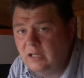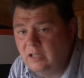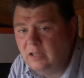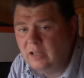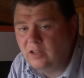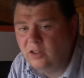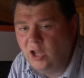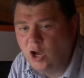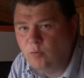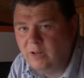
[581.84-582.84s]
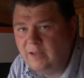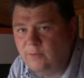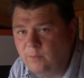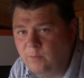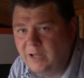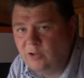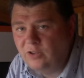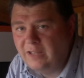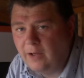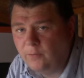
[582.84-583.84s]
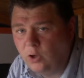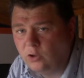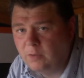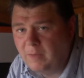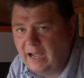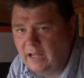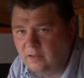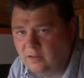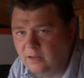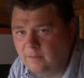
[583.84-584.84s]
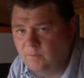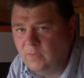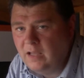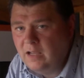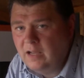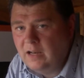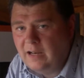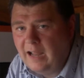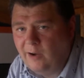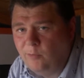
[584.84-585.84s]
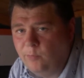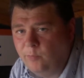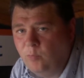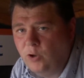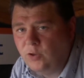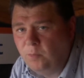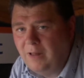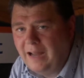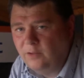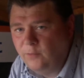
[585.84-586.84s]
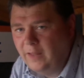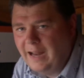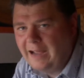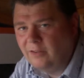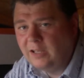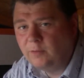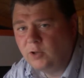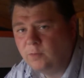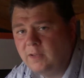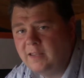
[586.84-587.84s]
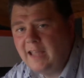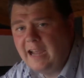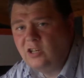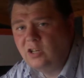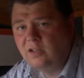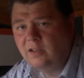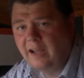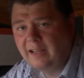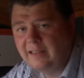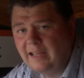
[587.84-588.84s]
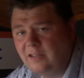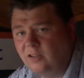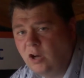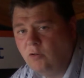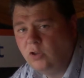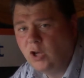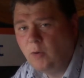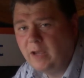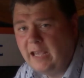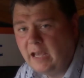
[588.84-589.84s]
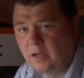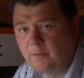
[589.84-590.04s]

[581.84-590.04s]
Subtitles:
this low relief building that I've got in my hands. Now what the plan is for the layout is, because the station, like I said, is going to go here,